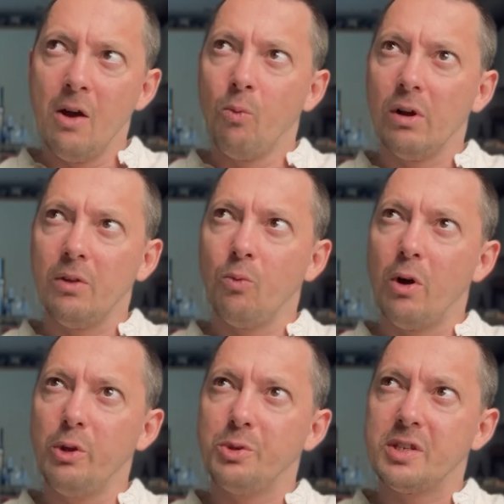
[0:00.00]
Well,
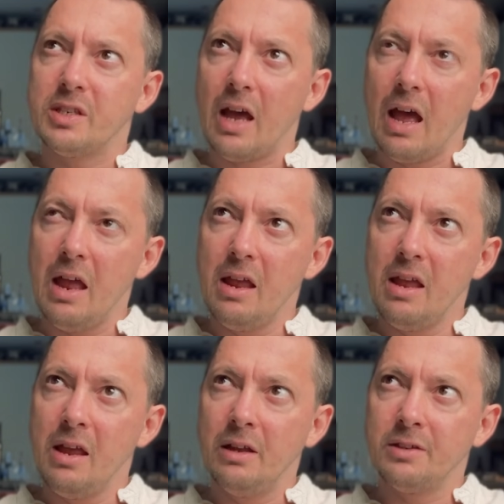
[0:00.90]
what you say
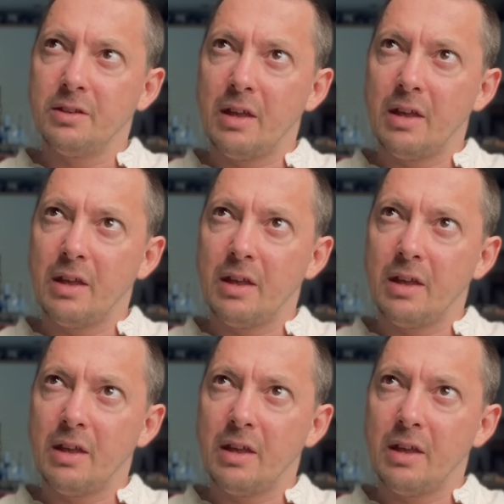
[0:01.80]
is